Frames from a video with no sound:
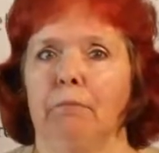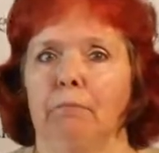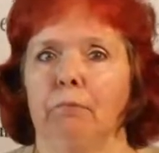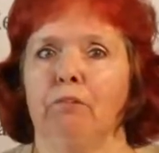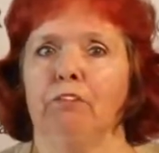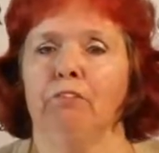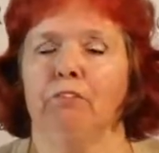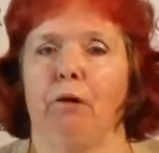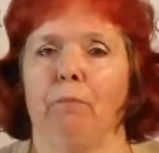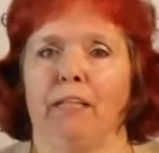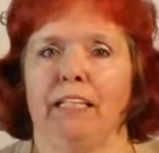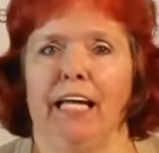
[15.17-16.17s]
moving
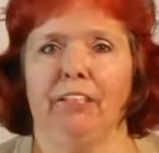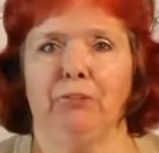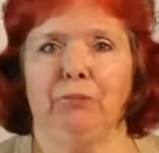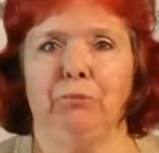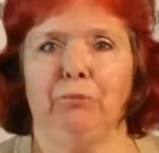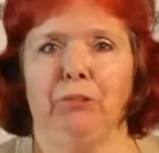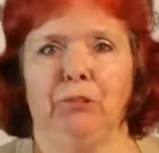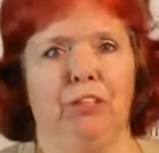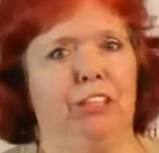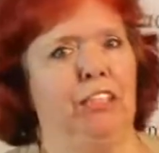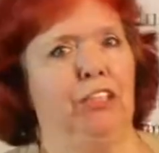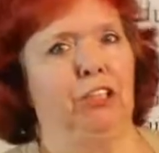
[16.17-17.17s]
from the classroom to
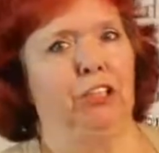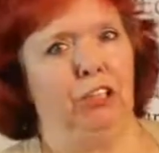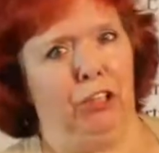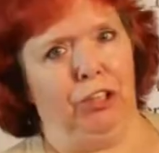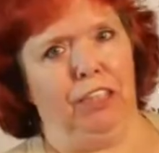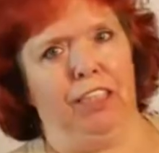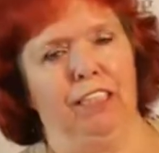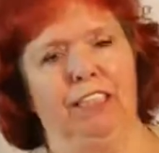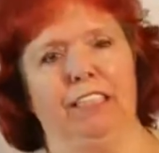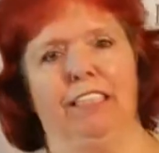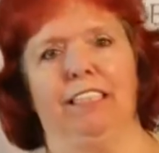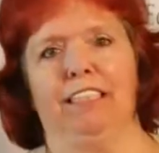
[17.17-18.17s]
the kitchen nook. And
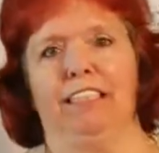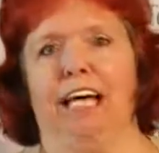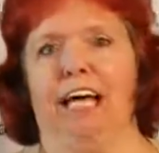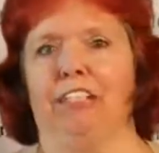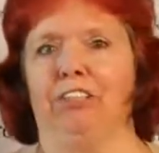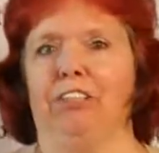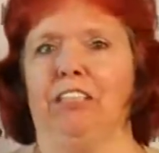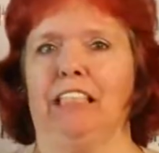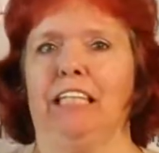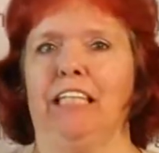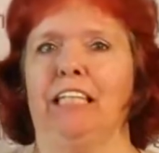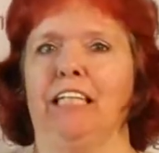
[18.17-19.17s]
this is
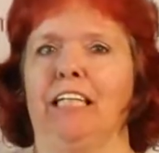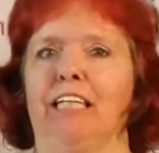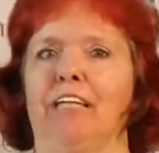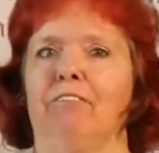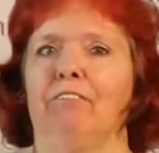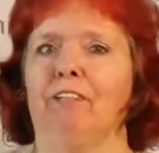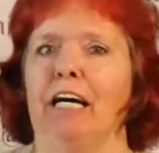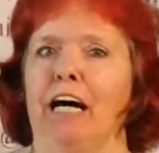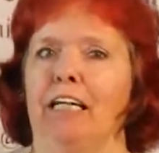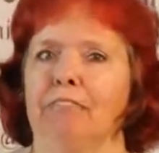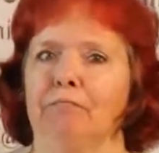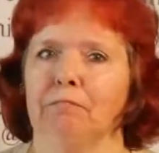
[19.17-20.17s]
actually
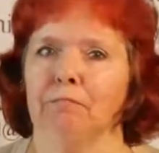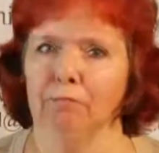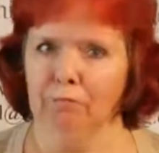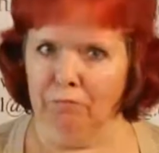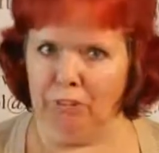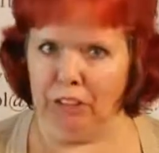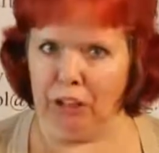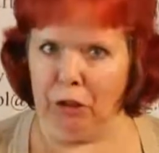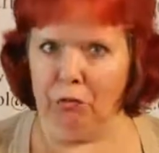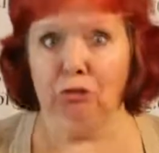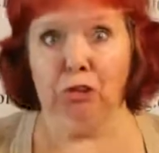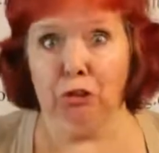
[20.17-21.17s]

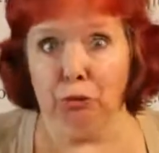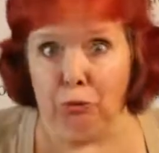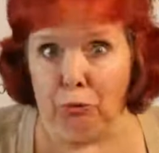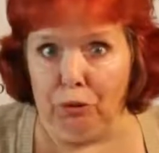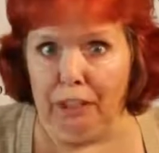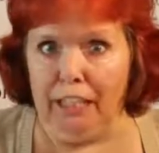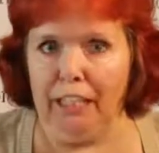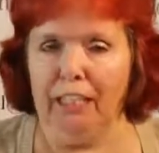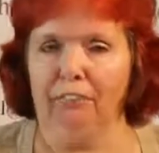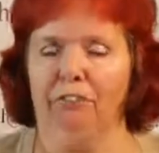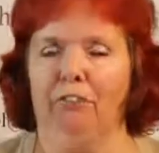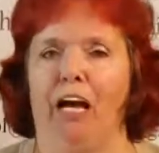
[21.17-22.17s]
video 2.
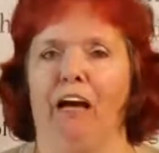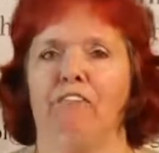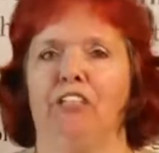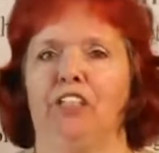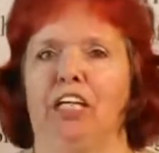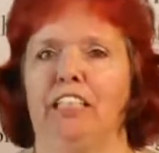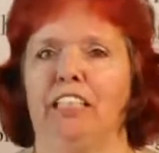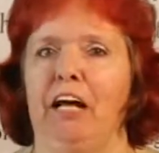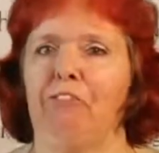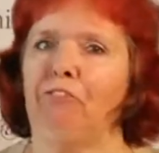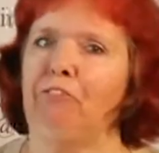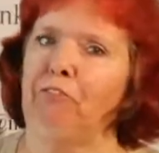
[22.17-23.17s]
If you haven't checked
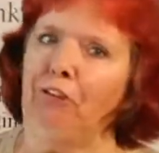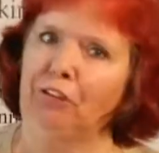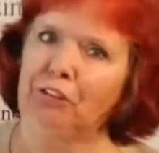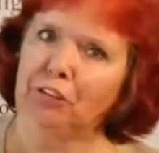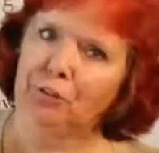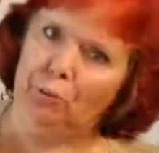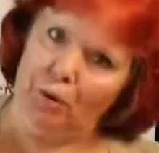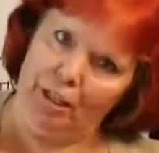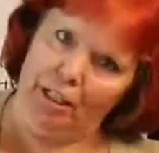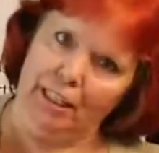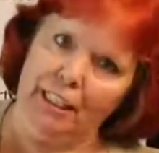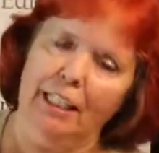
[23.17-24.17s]
out the first
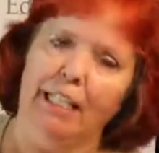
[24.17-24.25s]
one,